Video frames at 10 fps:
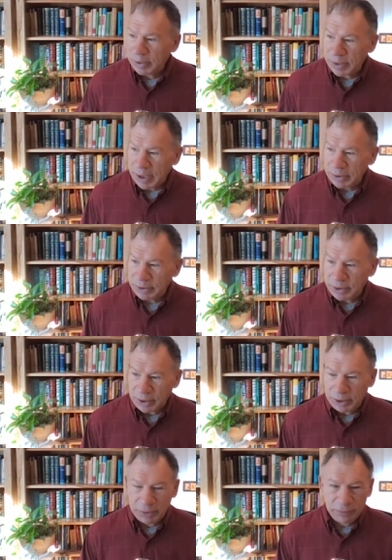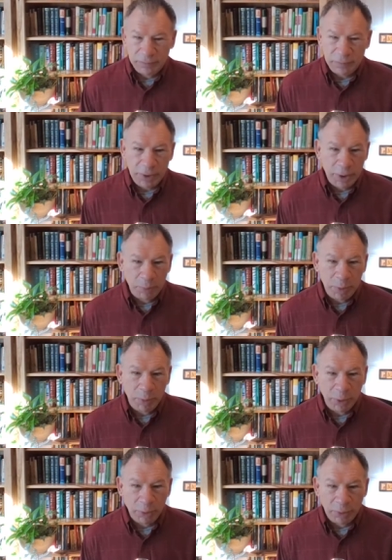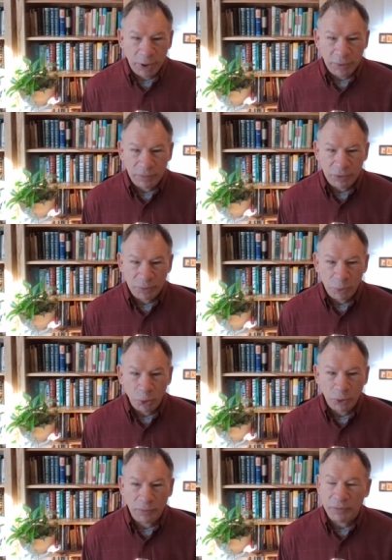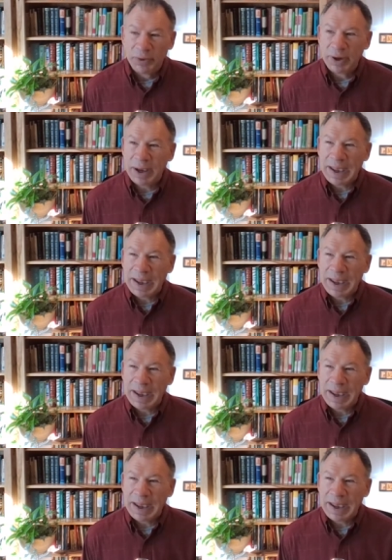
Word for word: that kind of uh, biblical love is more of an